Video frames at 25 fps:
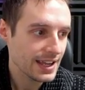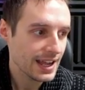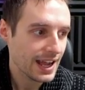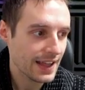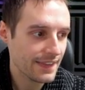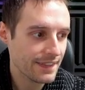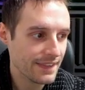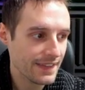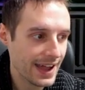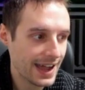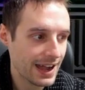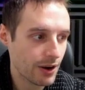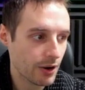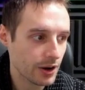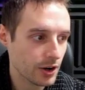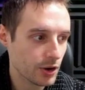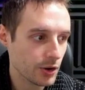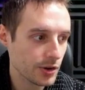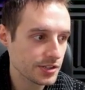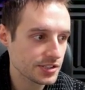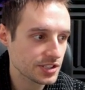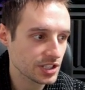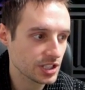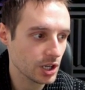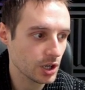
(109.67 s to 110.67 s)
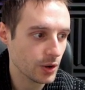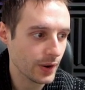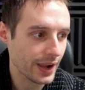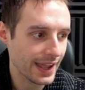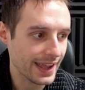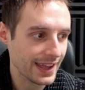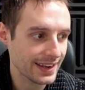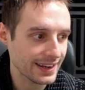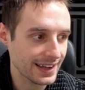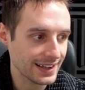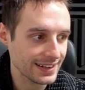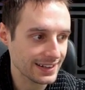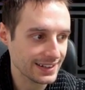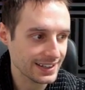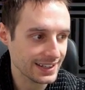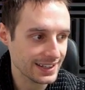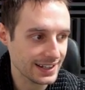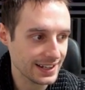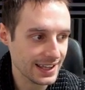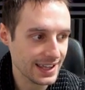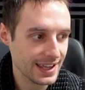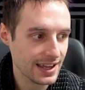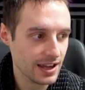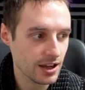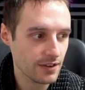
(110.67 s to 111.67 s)
And now I'm going to go ahead and
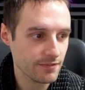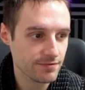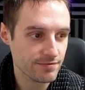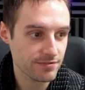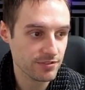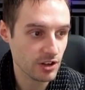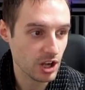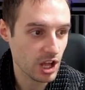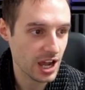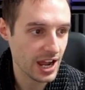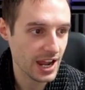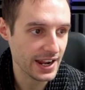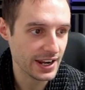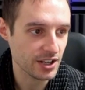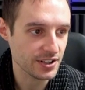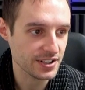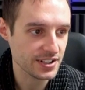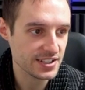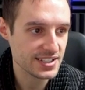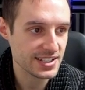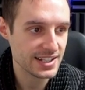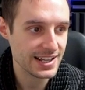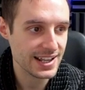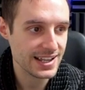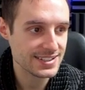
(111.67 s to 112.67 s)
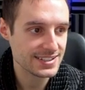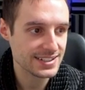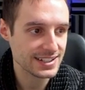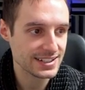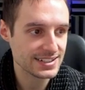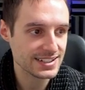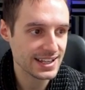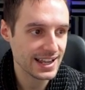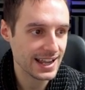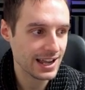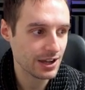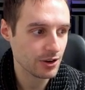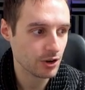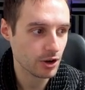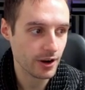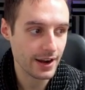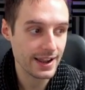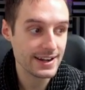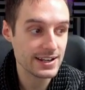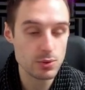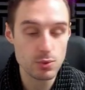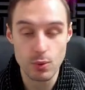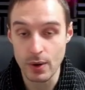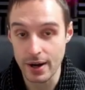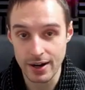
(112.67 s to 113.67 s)
hit fly on a Celestic Town, or
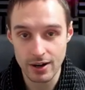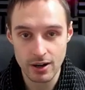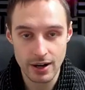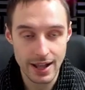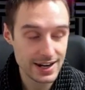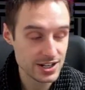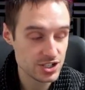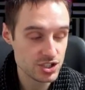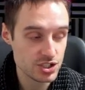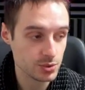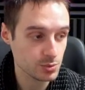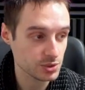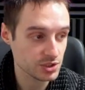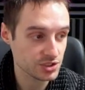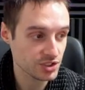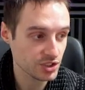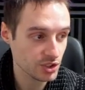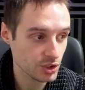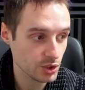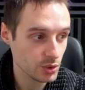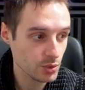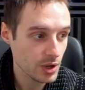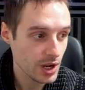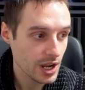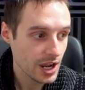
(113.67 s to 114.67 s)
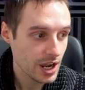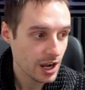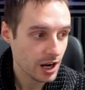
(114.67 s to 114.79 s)
anywhere actually will do.